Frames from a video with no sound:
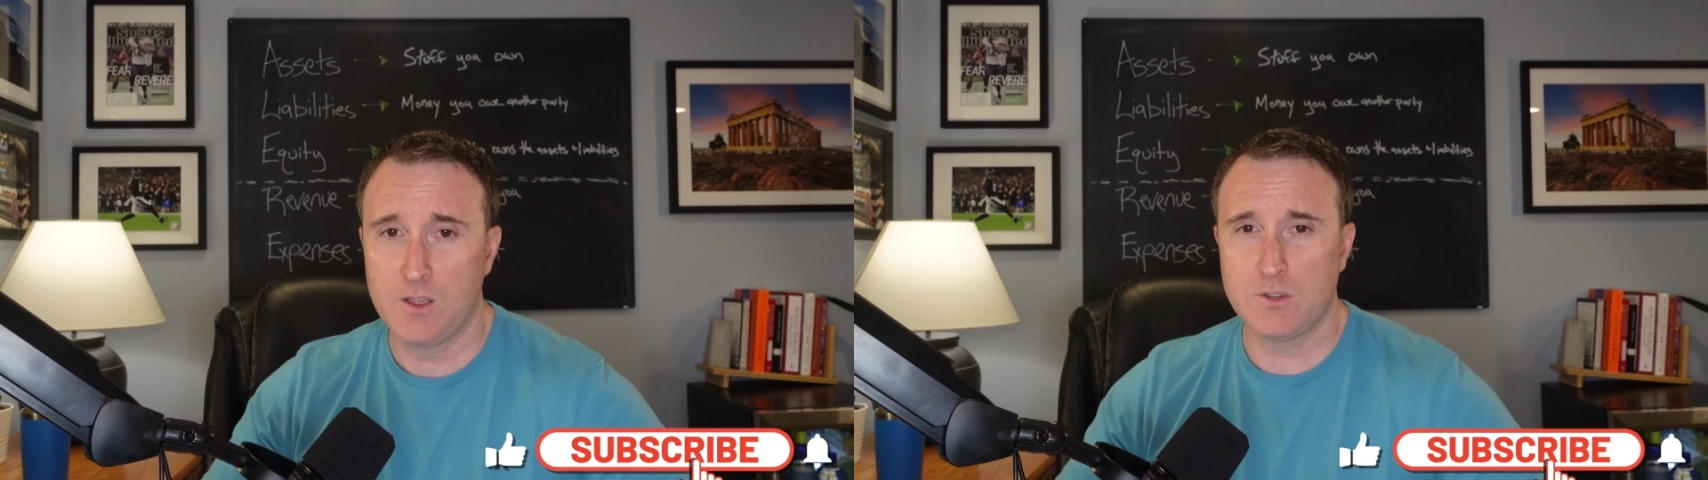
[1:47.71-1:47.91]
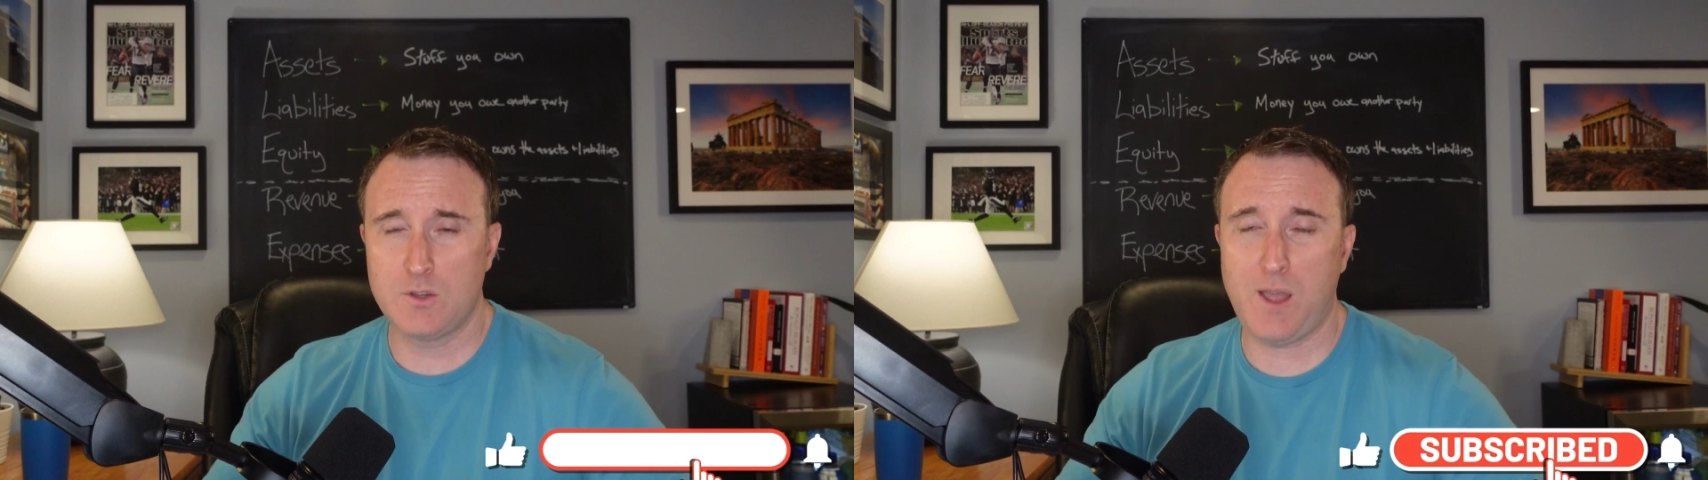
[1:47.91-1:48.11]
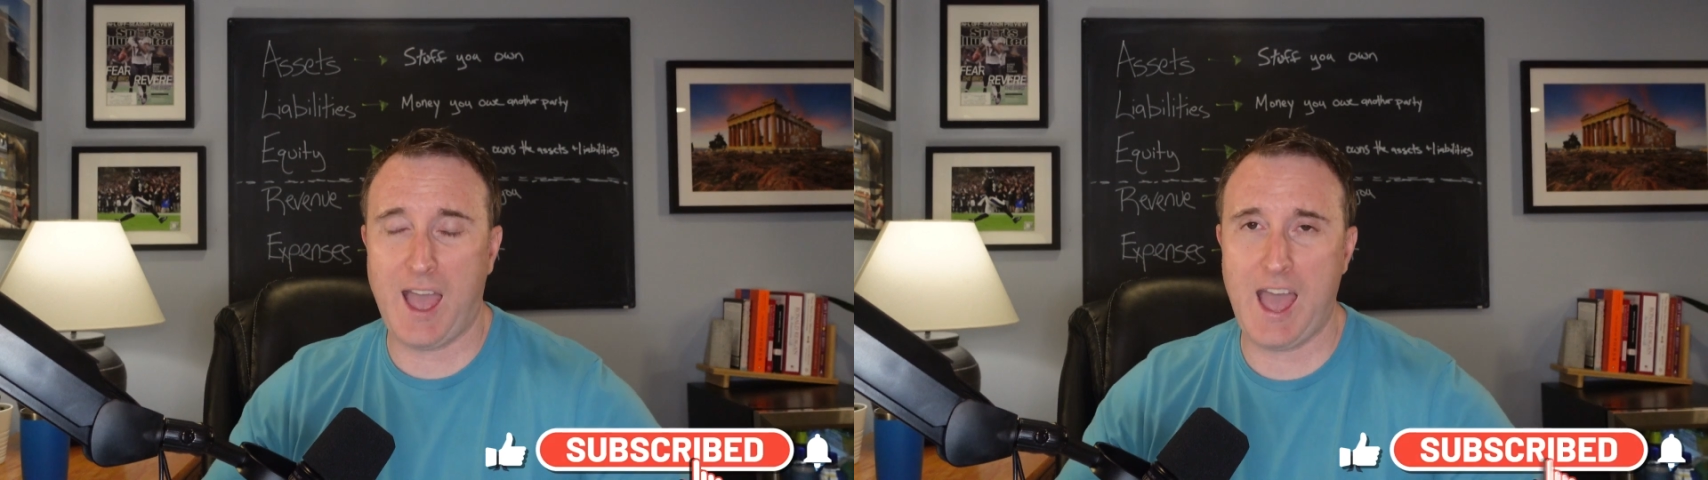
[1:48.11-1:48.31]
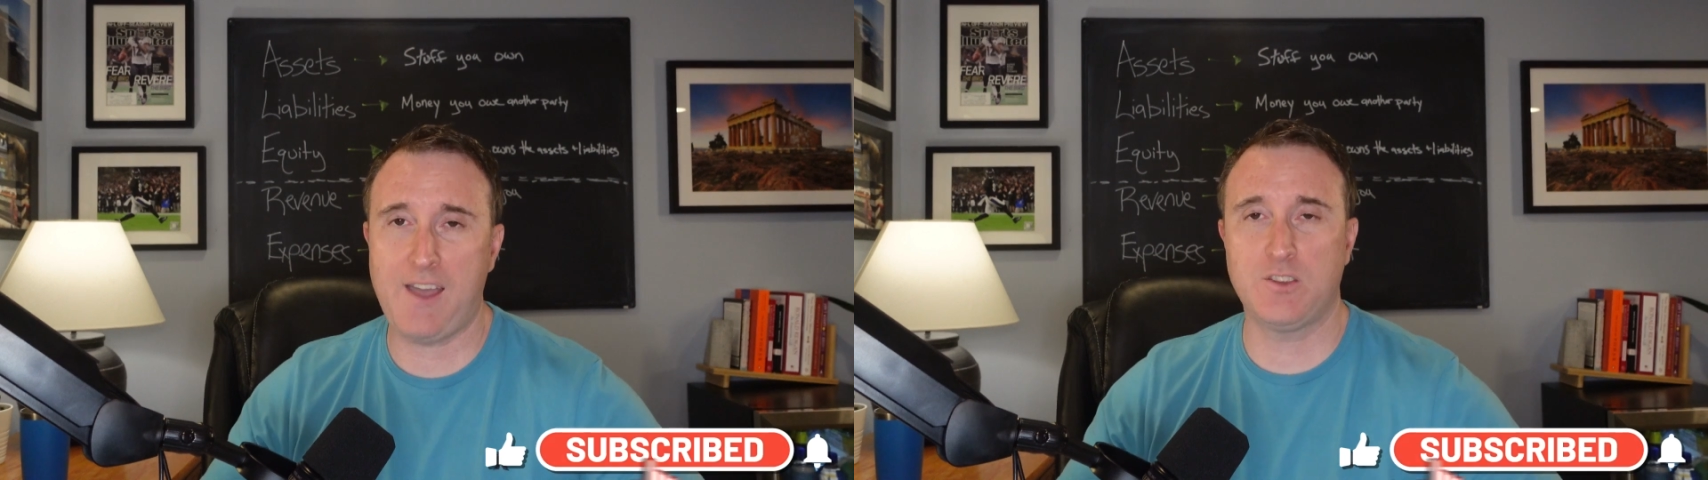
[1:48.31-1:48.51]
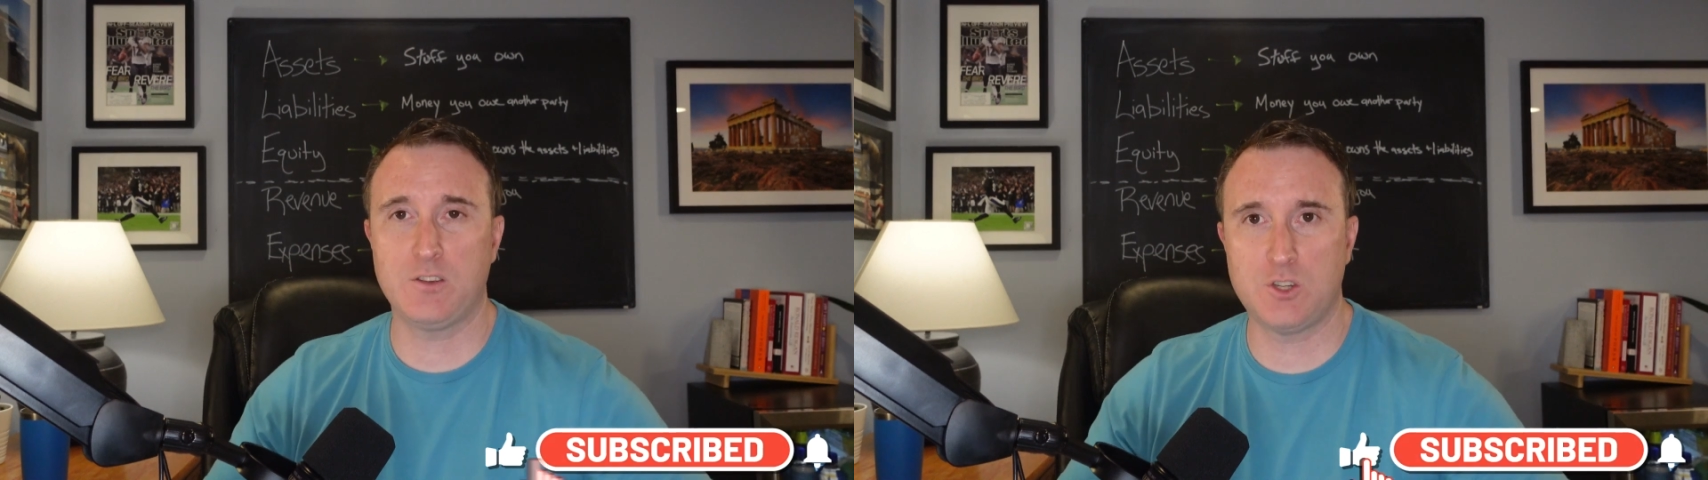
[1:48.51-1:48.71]
So you
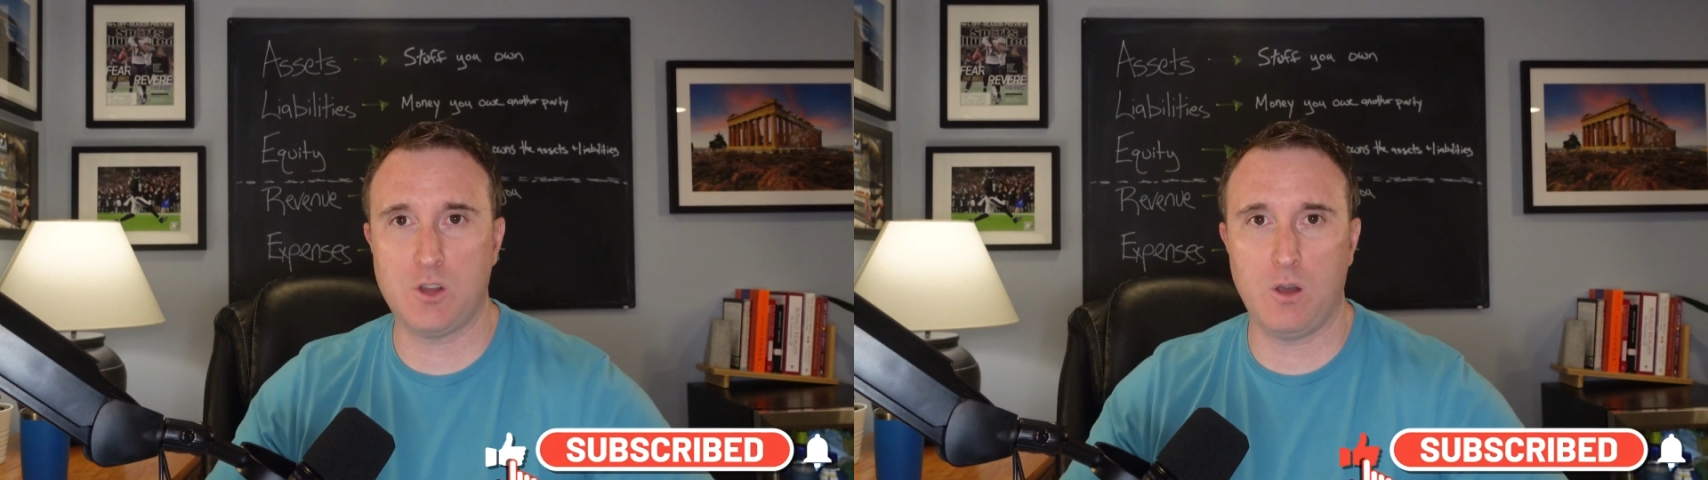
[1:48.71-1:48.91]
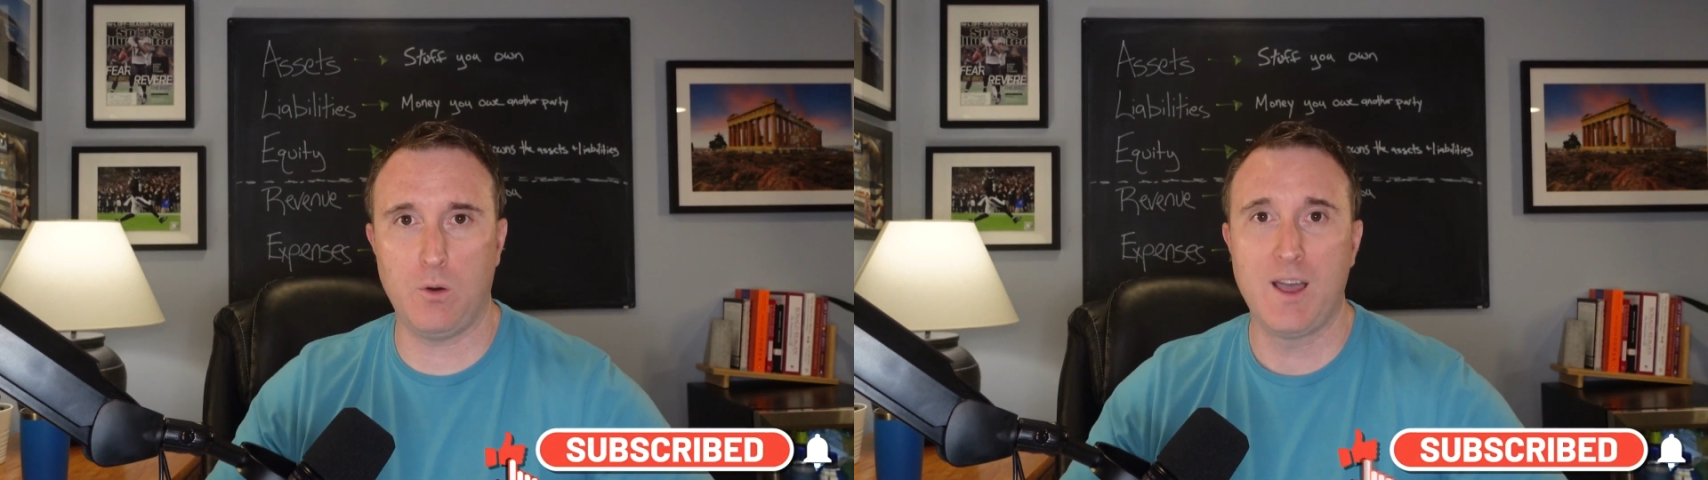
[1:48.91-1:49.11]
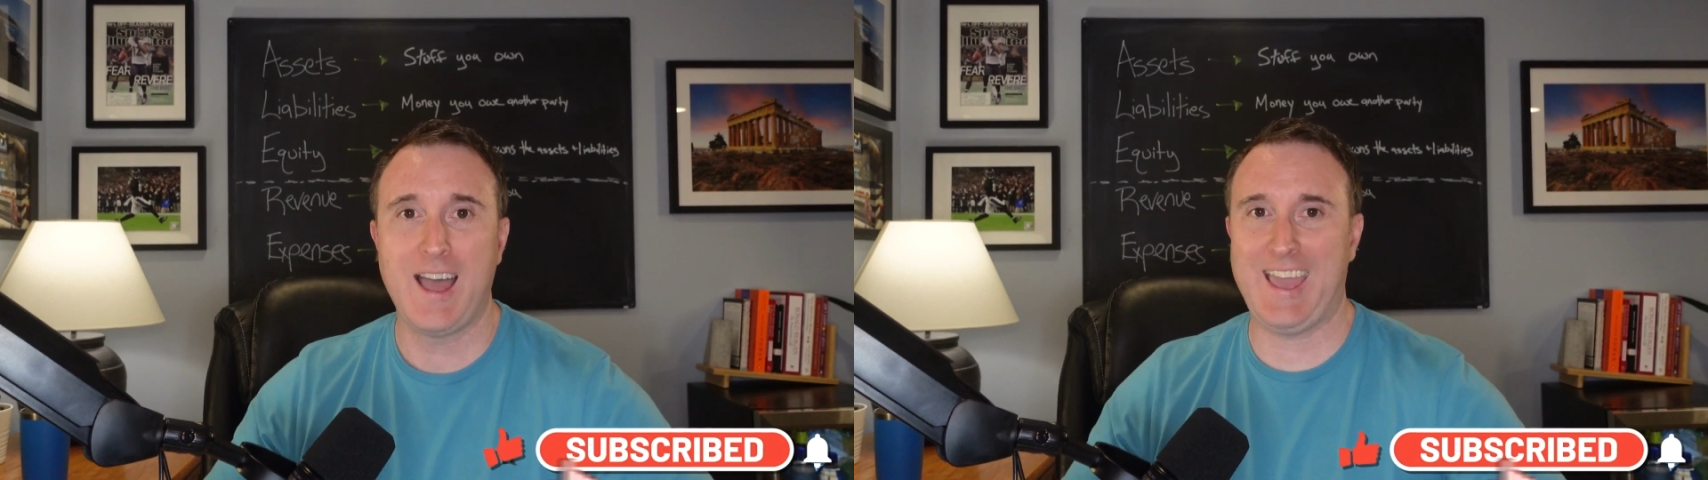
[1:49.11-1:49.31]
have to show